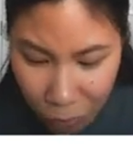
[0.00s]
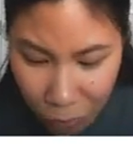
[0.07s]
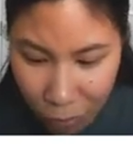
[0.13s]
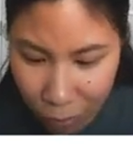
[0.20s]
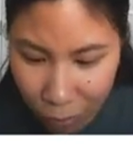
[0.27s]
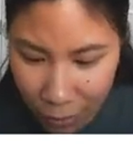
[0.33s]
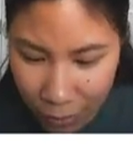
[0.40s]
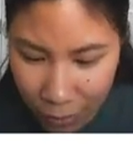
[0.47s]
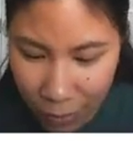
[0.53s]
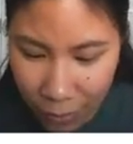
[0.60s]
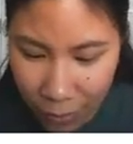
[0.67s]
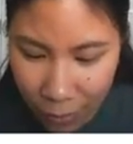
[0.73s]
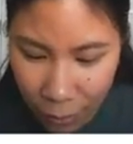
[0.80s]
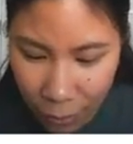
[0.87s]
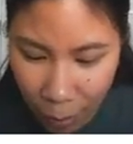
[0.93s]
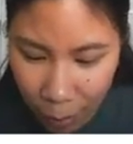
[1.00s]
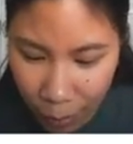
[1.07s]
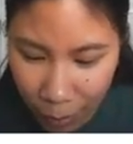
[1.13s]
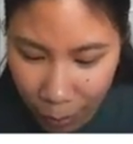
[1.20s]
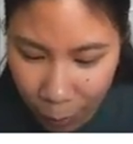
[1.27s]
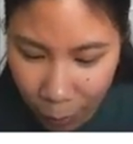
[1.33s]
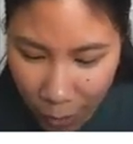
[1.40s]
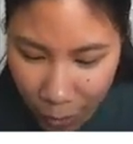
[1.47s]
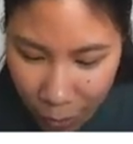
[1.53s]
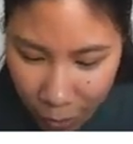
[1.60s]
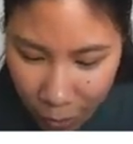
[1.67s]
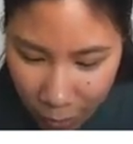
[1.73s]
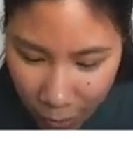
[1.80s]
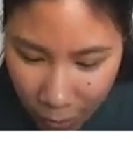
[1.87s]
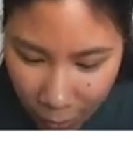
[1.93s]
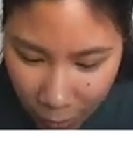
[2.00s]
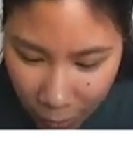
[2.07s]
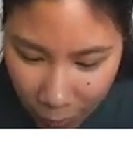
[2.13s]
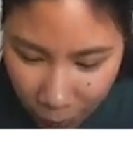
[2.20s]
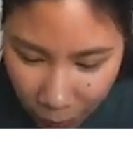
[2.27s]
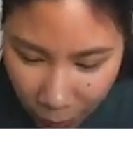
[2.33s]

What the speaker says: crazy complex fractions here.